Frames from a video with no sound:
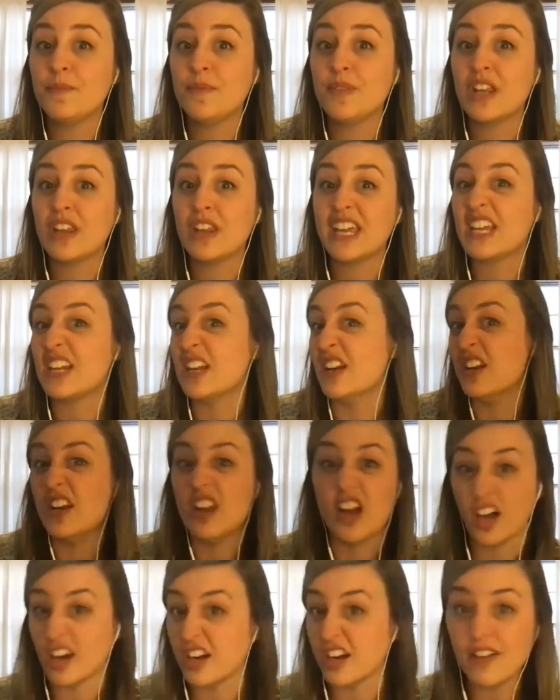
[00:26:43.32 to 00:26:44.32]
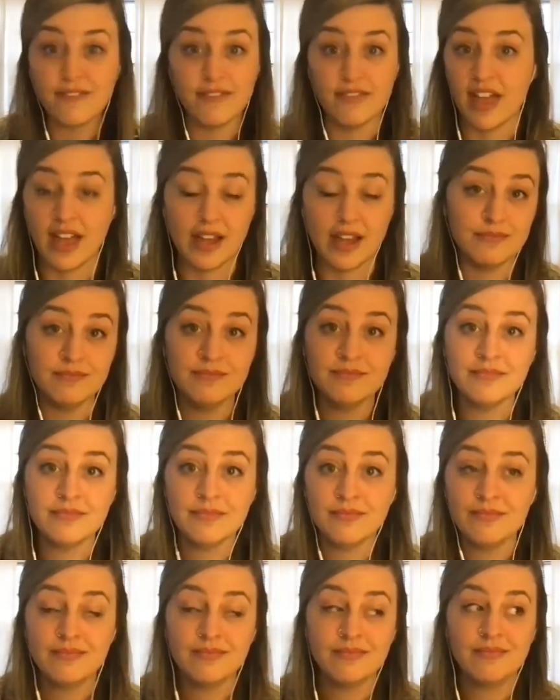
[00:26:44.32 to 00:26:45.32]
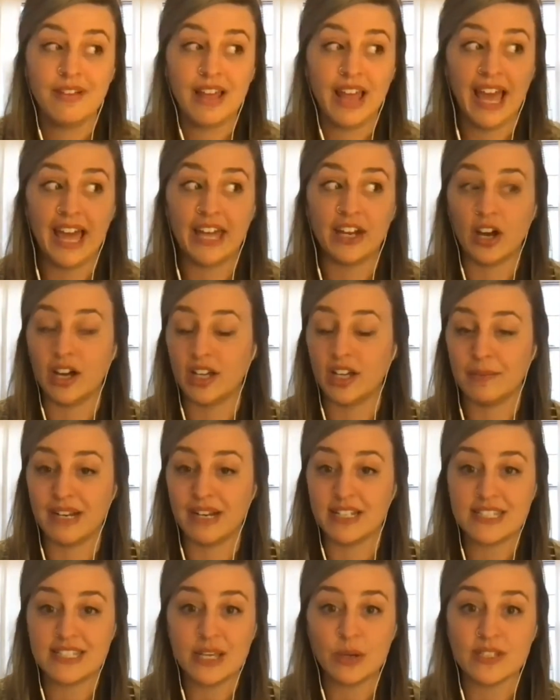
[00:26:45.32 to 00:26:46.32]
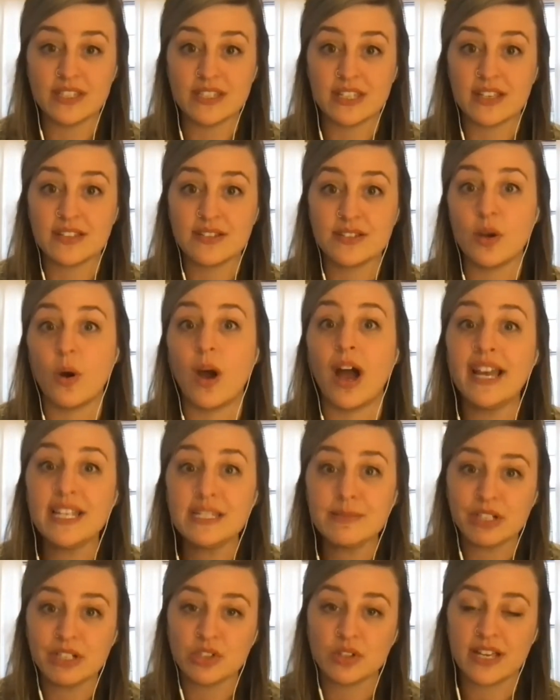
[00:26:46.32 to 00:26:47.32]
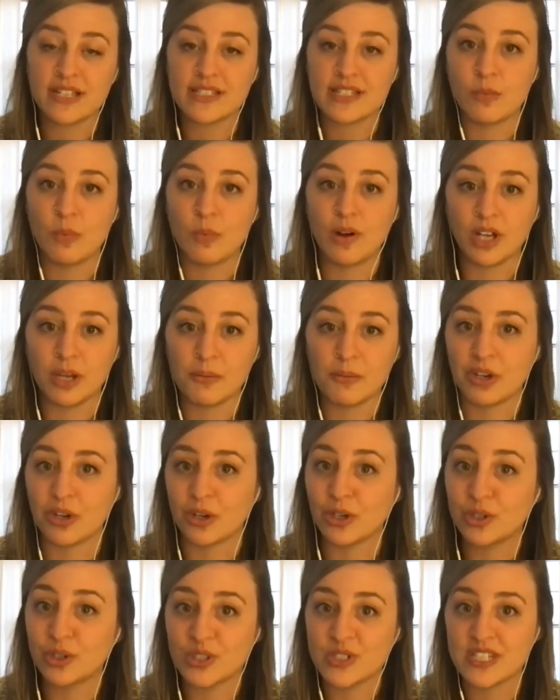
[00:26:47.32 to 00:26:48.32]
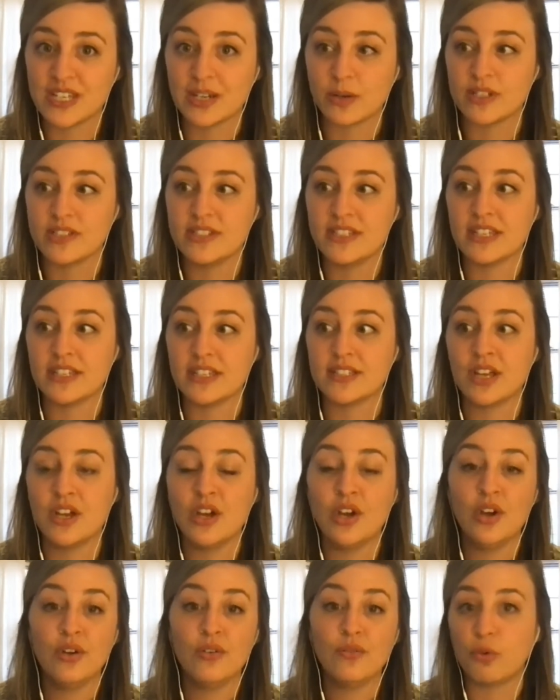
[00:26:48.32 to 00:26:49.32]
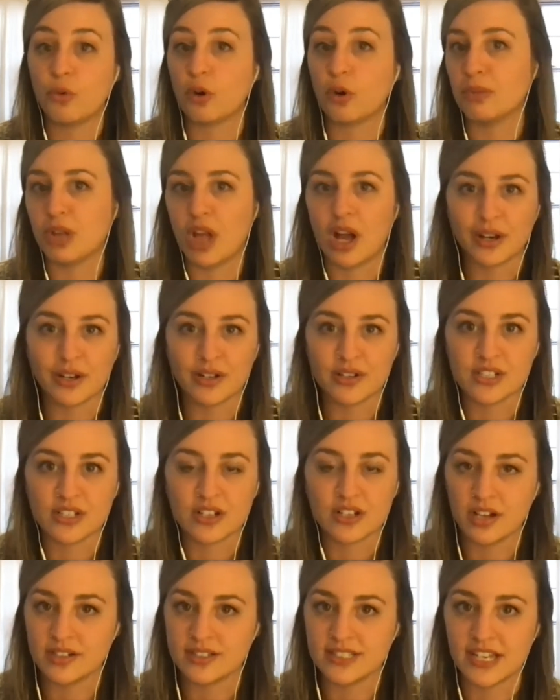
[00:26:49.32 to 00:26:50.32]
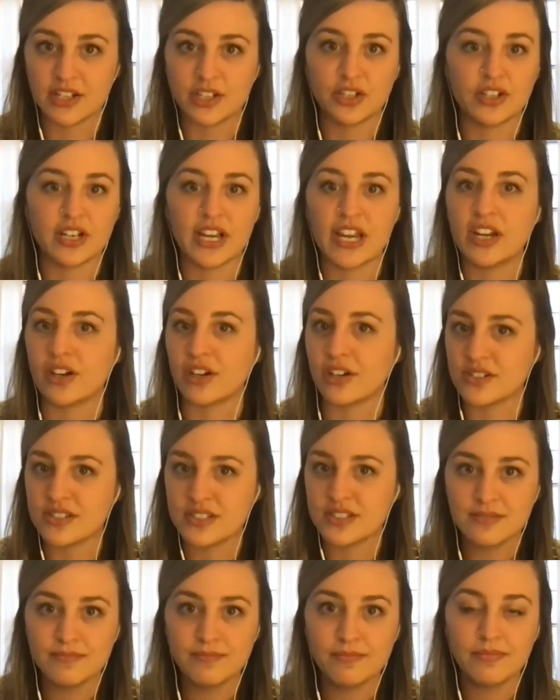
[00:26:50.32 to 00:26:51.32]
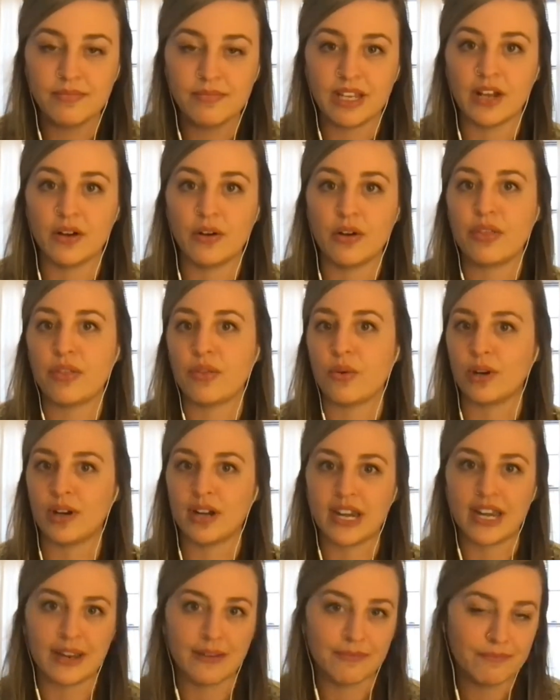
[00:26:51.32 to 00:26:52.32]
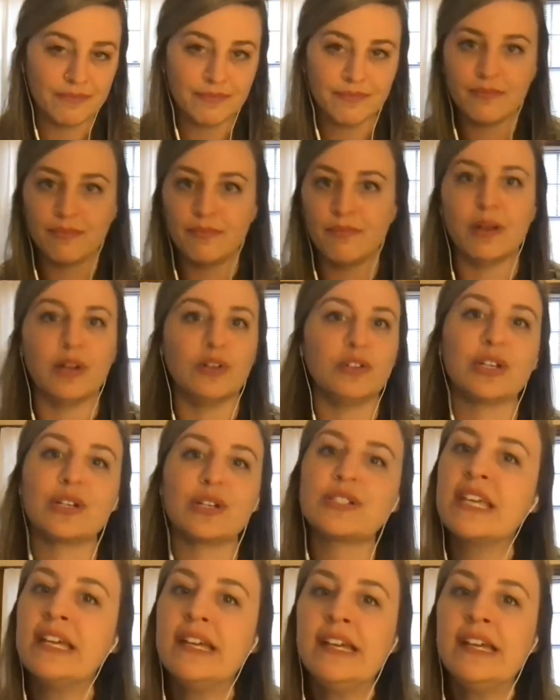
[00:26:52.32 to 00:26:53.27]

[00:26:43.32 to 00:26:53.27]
like, none of them had automated sequences. So I specialize mm. in hmm. welcome and nurture sequences for bloggers, content creators, you know, authority builders,